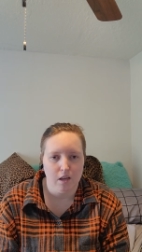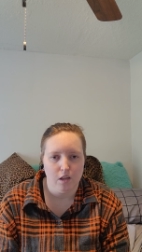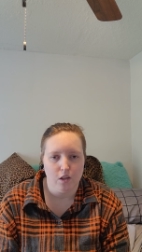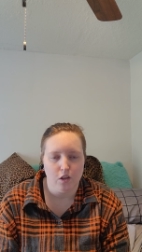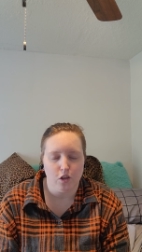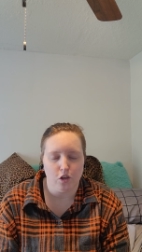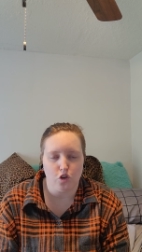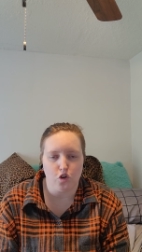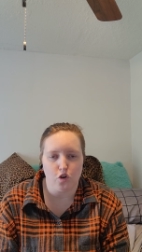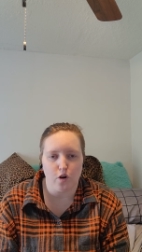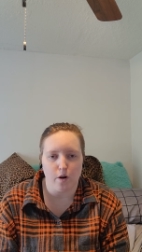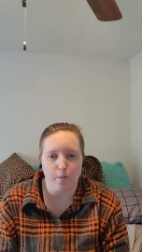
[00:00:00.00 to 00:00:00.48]

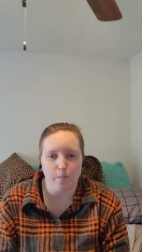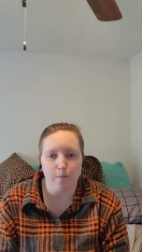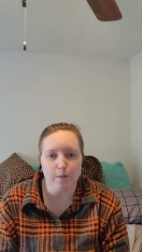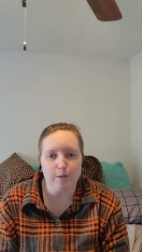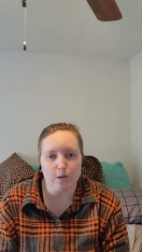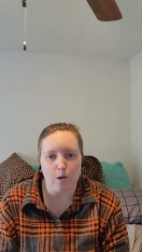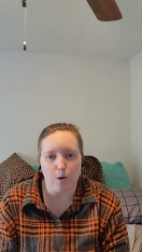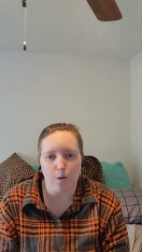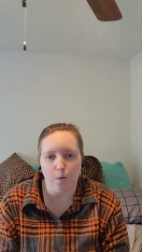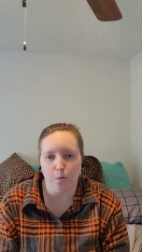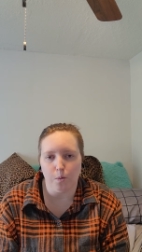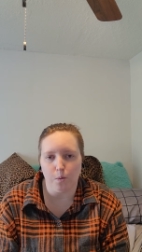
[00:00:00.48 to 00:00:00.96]
the truck was
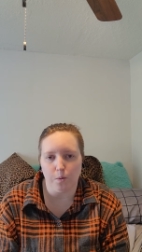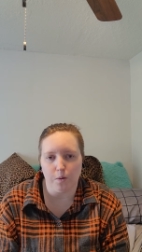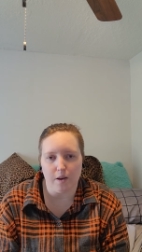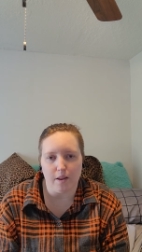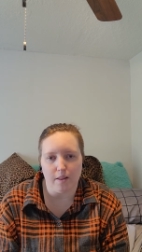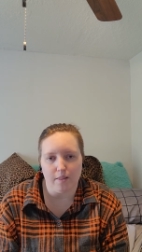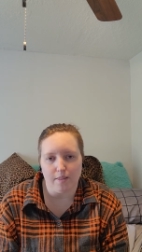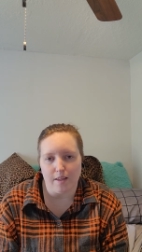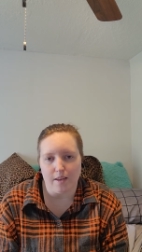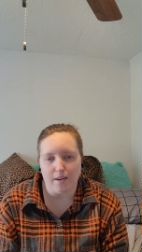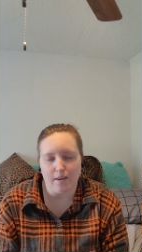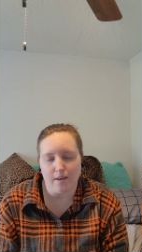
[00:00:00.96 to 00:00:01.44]
old
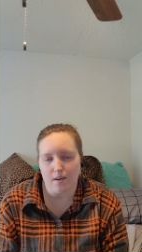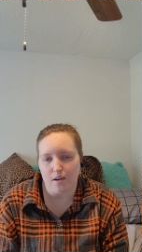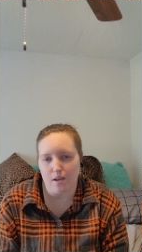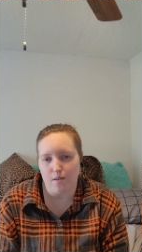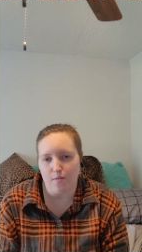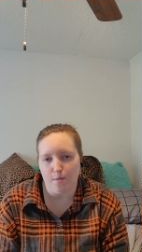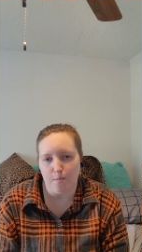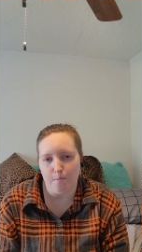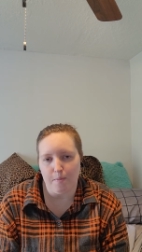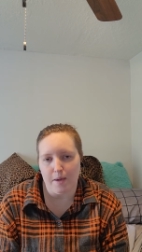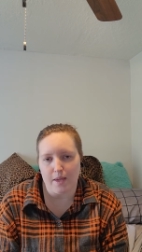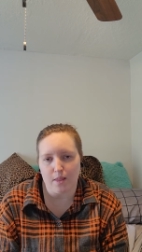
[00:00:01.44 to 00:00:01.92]
and they didn't
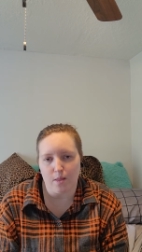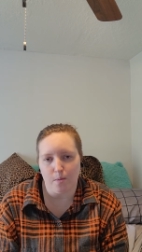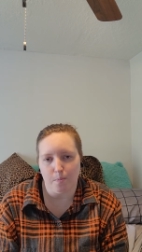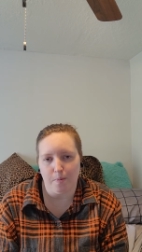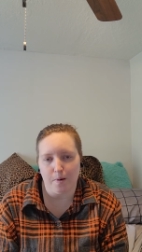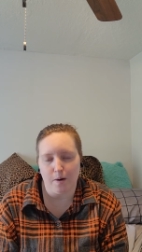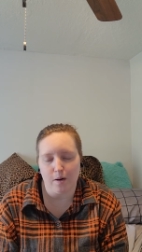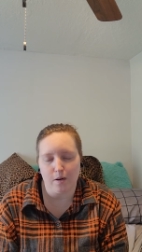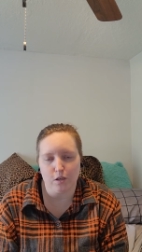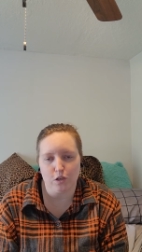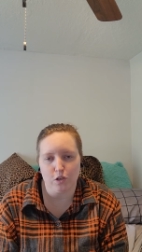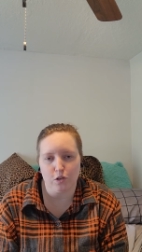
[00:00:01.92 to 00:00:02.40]
even make the
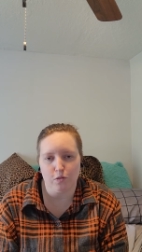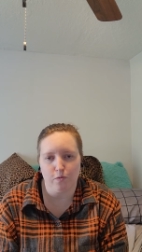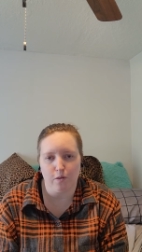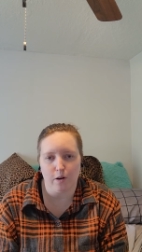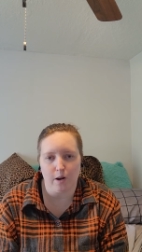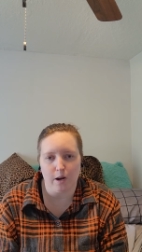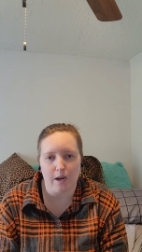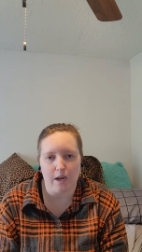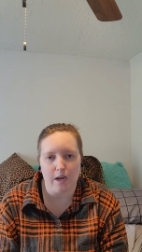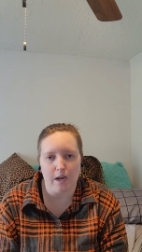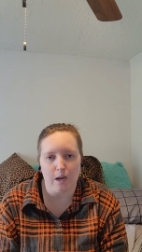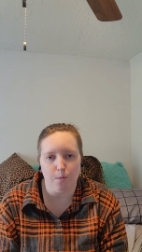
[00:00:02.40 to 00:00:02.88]
parts for
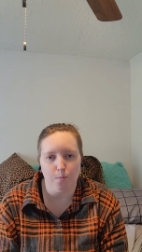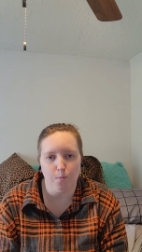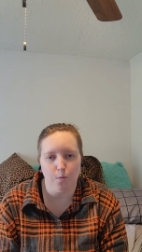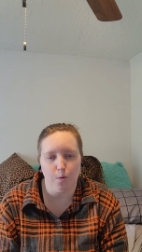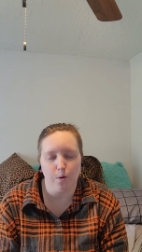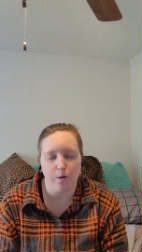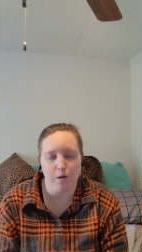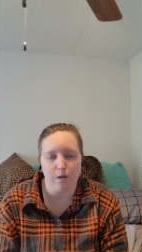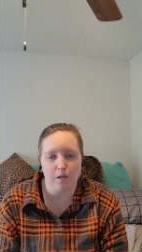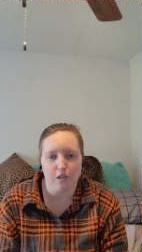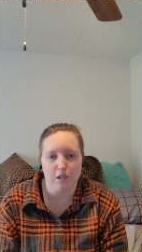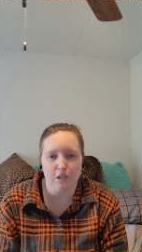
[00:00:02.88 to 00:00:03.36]
it
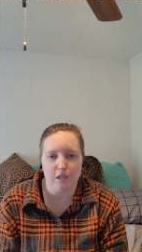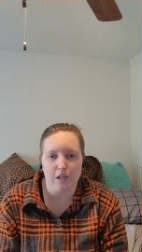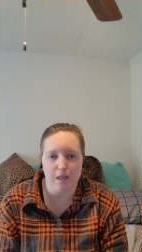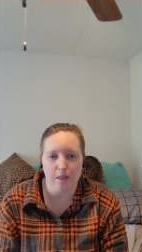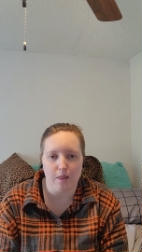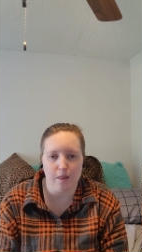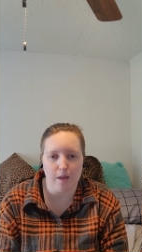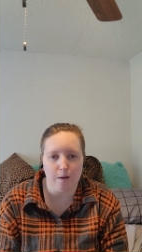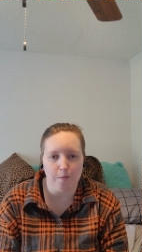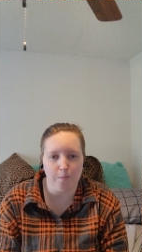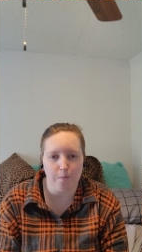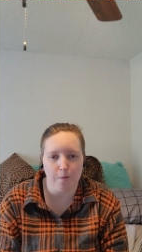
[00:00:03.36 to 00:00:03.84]
anymore, so
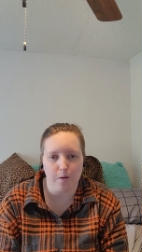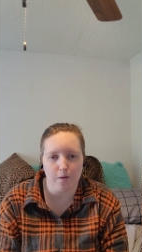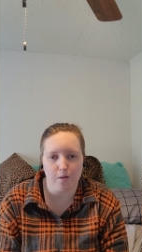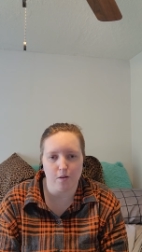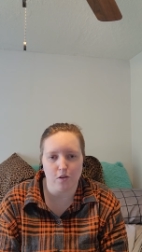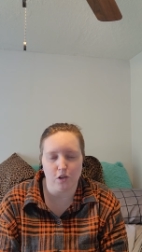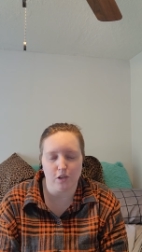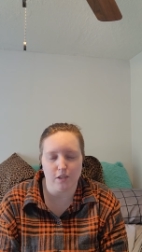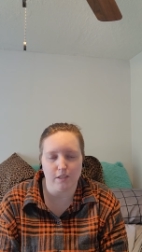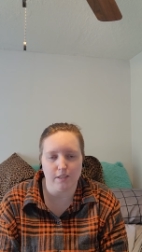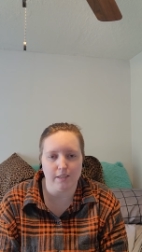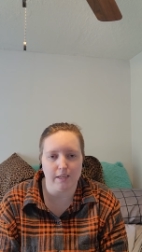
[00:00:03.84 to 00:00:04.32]
they were
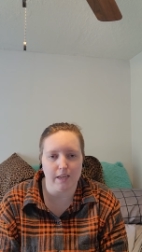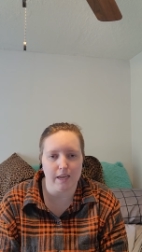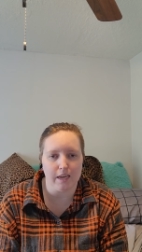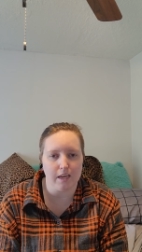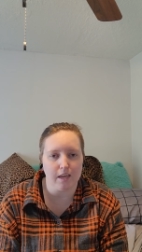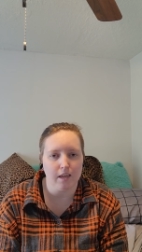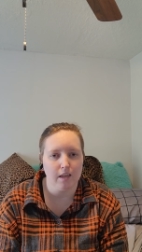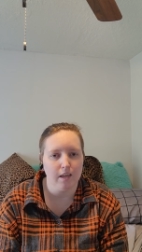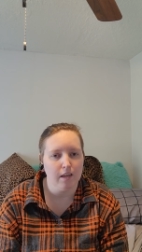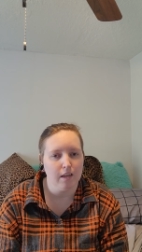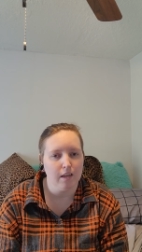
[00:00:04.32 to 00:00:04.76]
just like